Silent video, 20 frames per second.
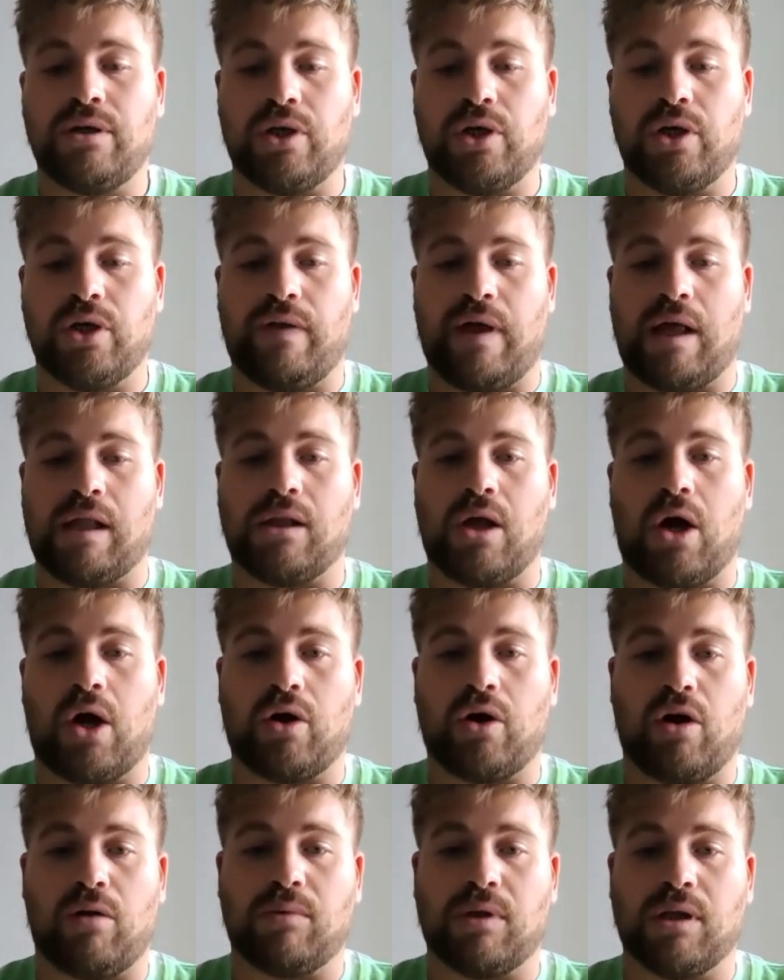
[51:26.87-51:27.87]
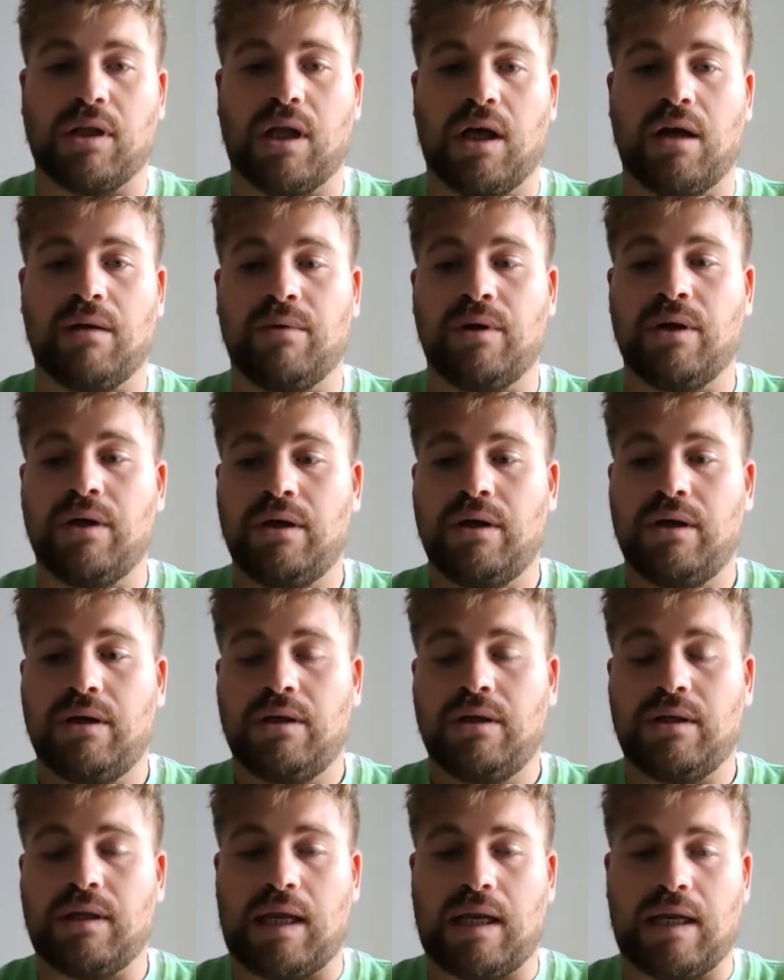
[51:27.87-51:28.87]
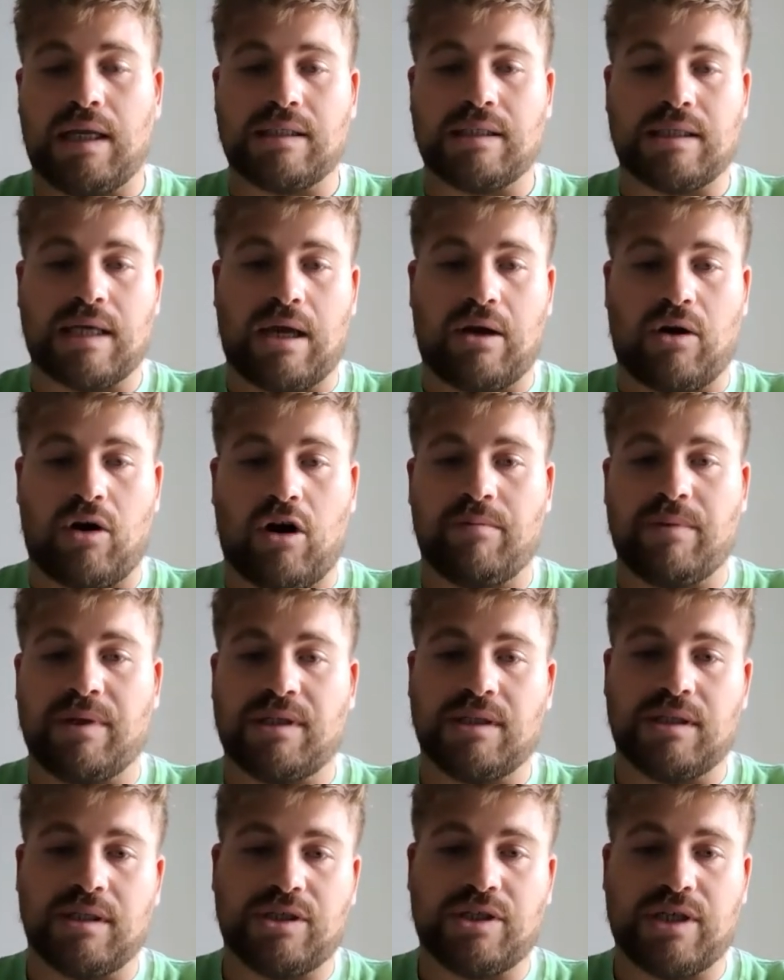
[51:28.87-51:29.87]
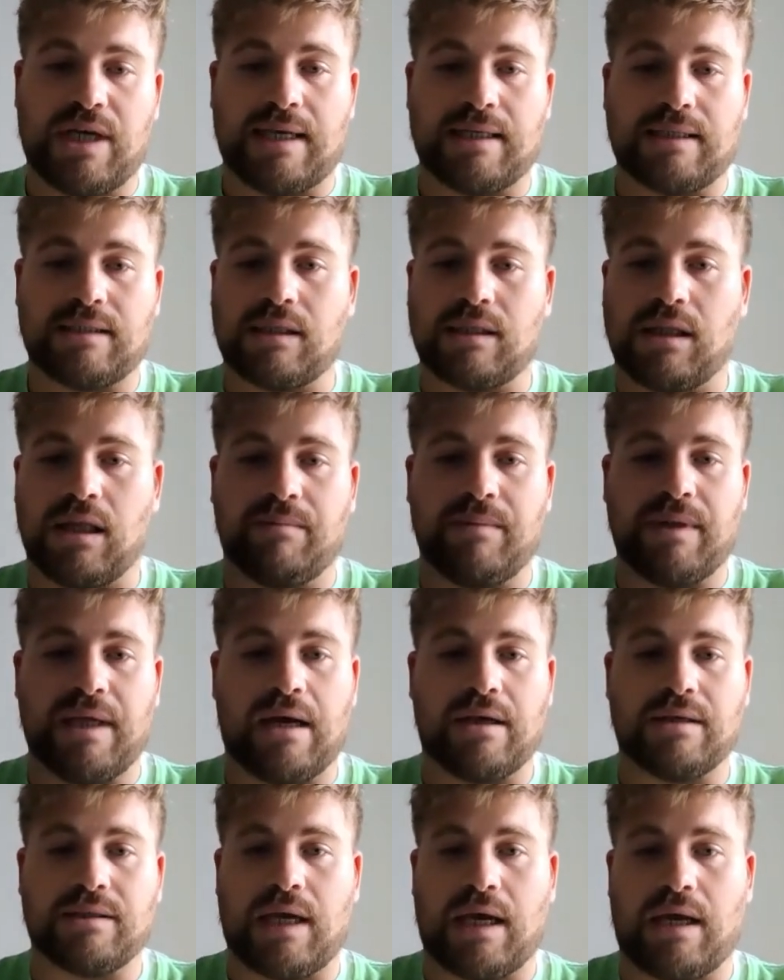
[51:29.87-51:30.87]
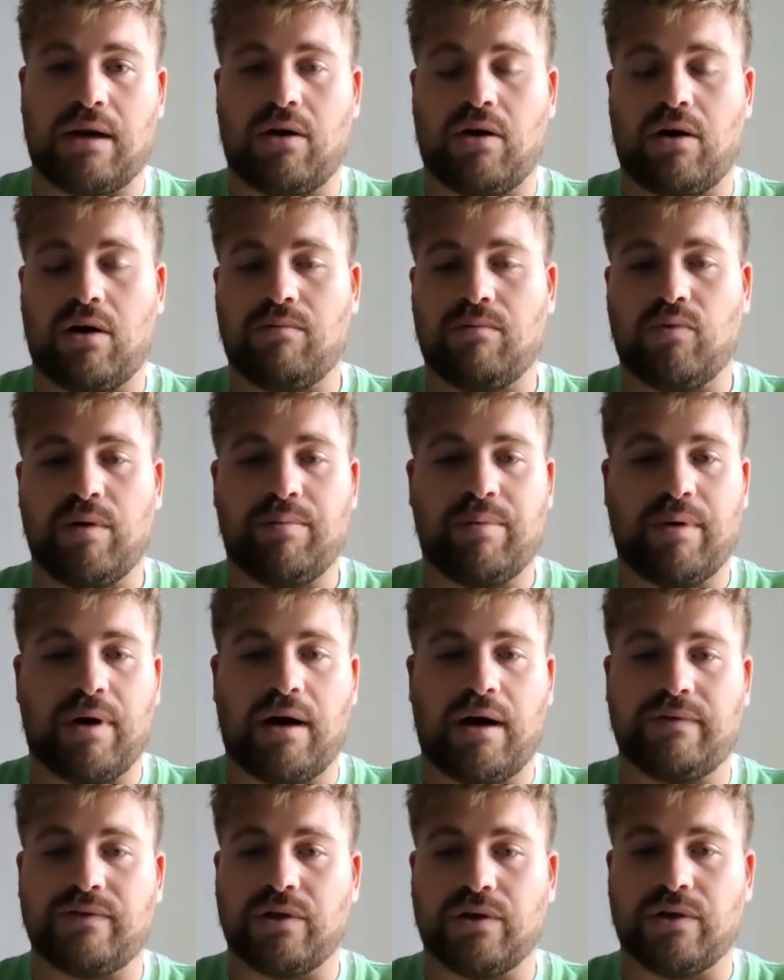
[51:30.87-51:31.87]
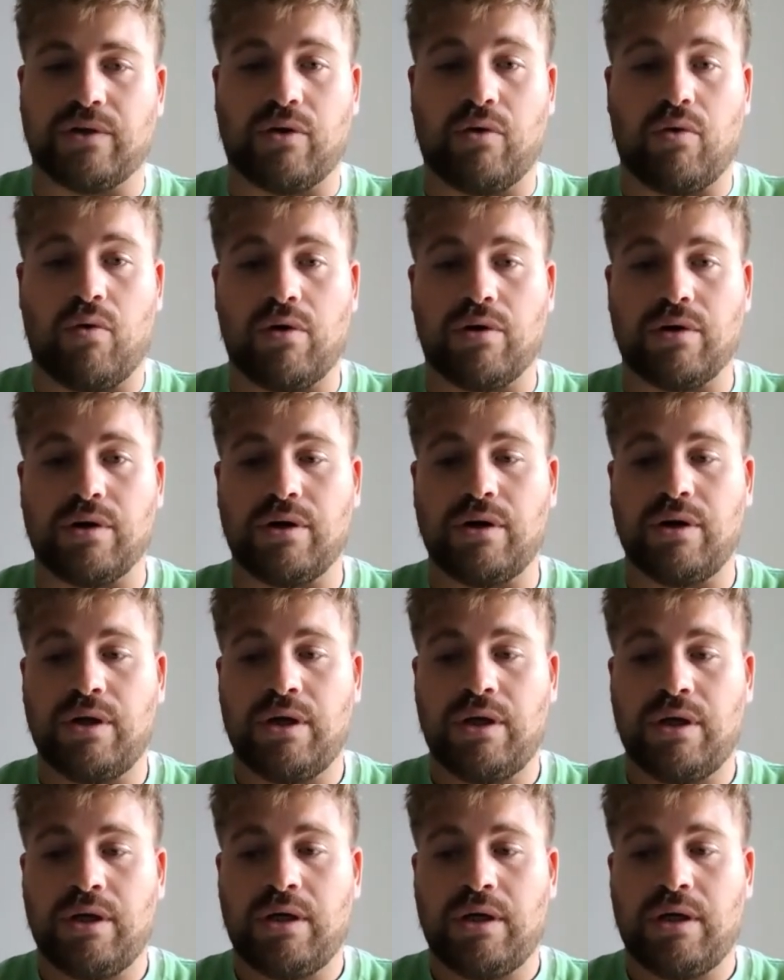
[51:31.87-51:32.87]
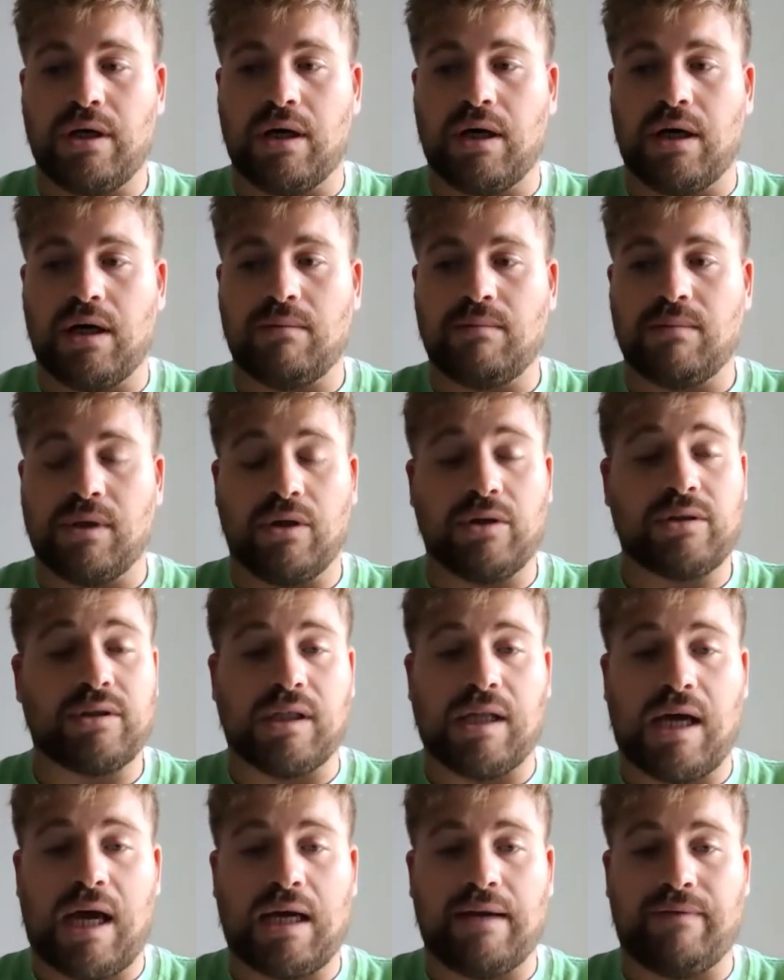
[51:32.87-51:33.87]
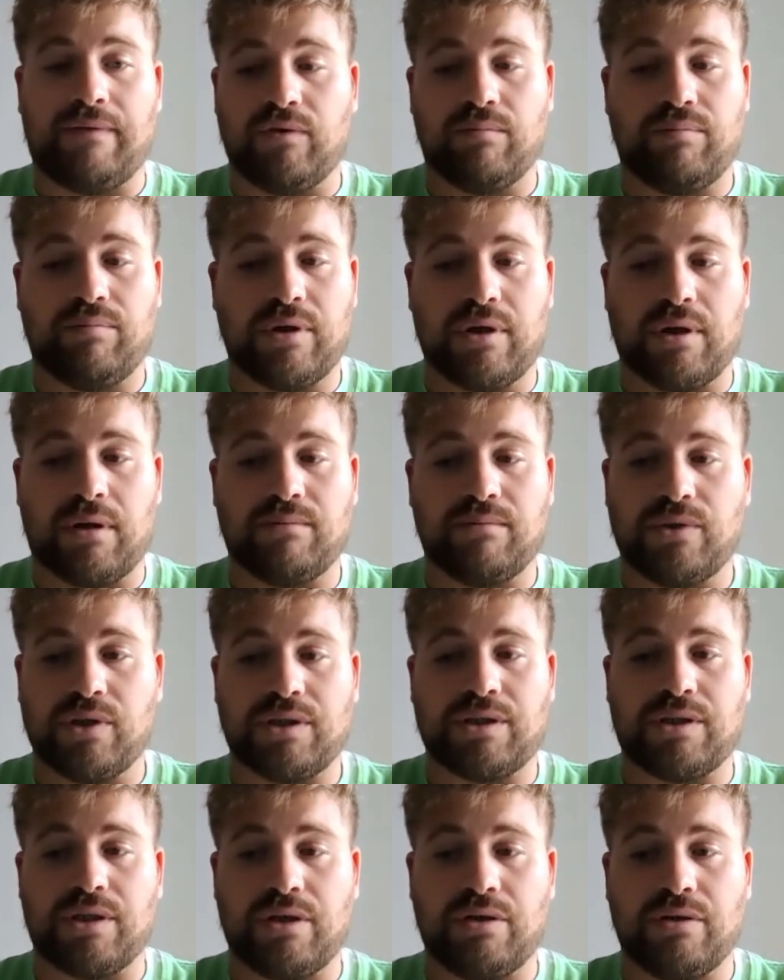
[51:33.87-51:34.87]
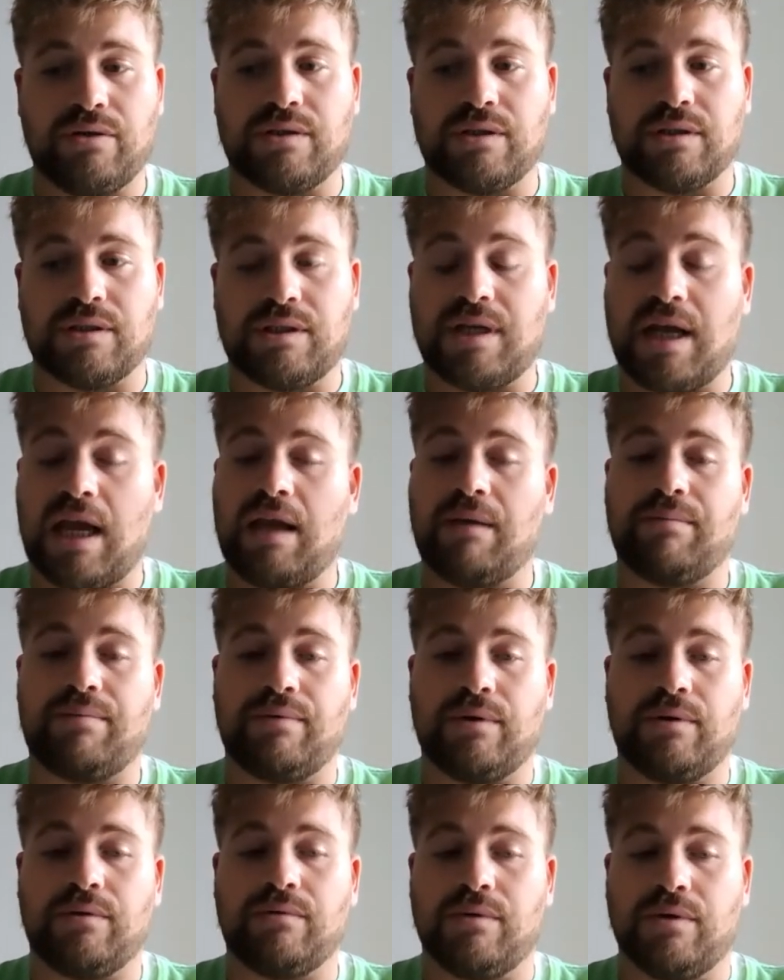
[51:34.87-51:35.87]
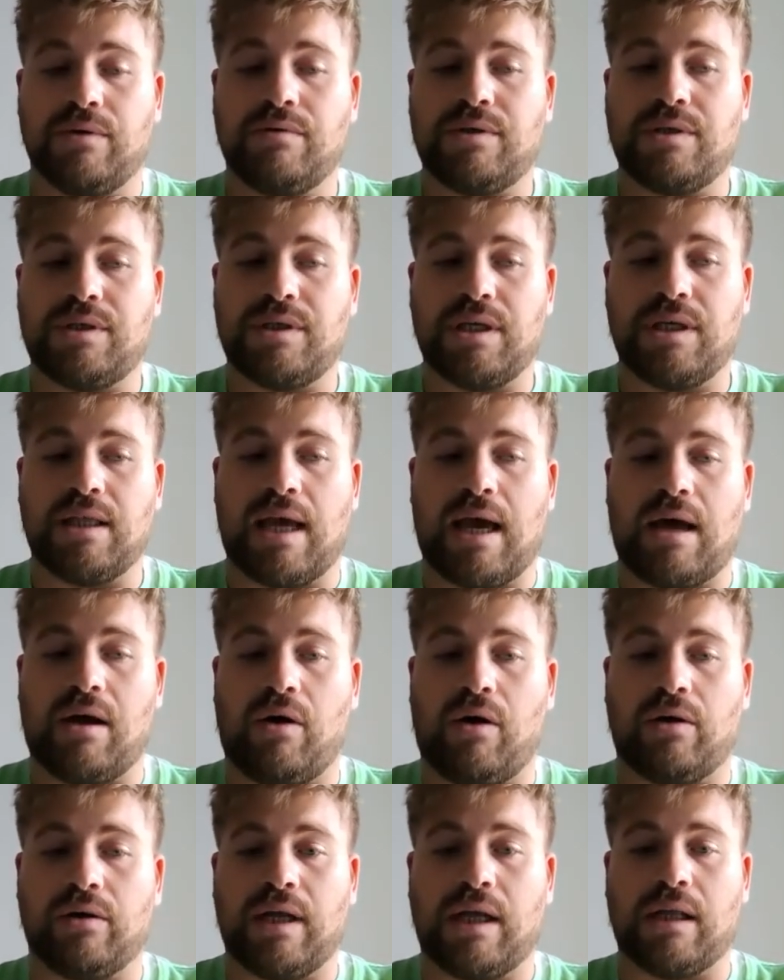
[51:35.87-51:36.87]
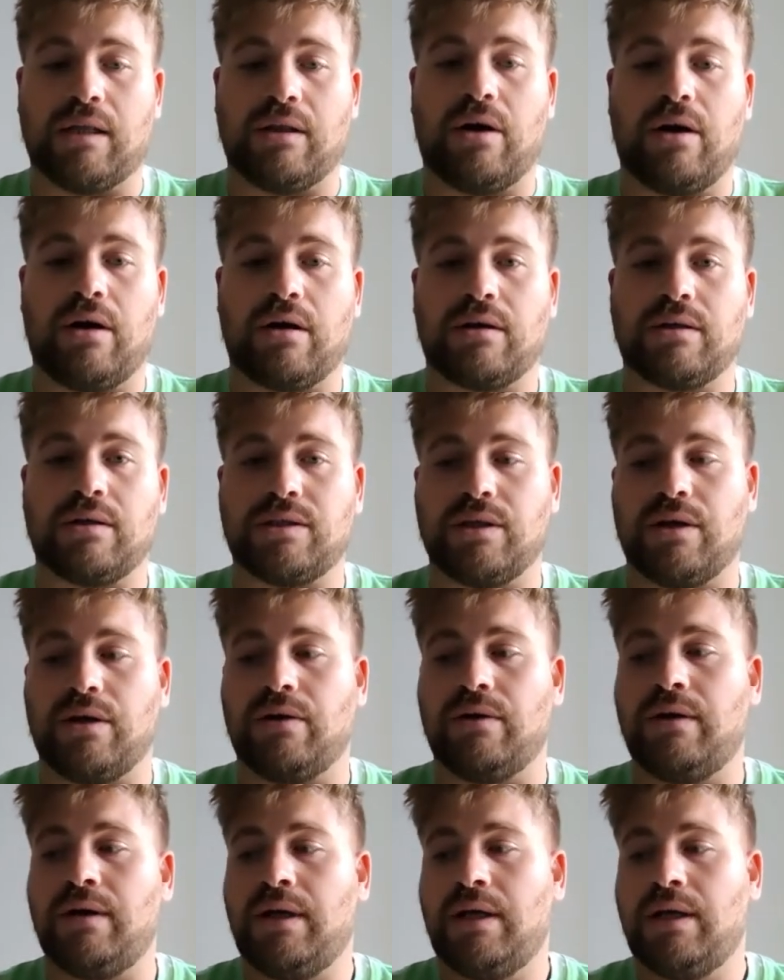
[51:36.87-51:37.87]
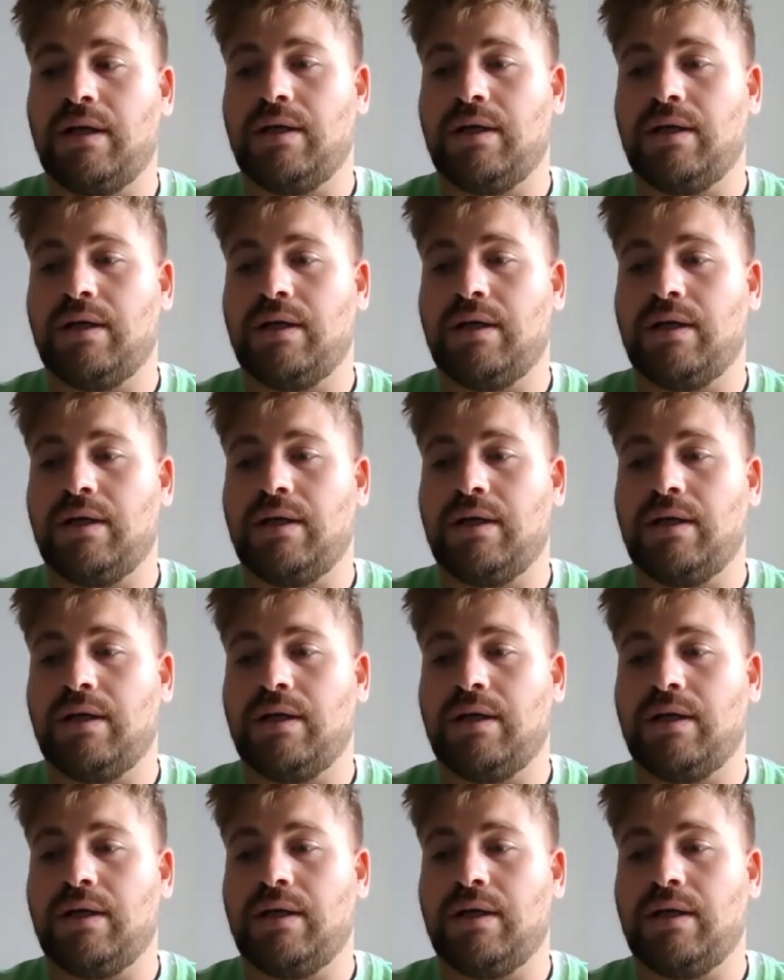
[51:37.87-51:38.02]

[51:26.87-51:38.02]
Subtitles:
that long arm club, that inside arm into the chest, club the outside arm, rip off, turn the corner. It looked a lot. If you put up Justin Houston's tape, you'd see that all day long. So,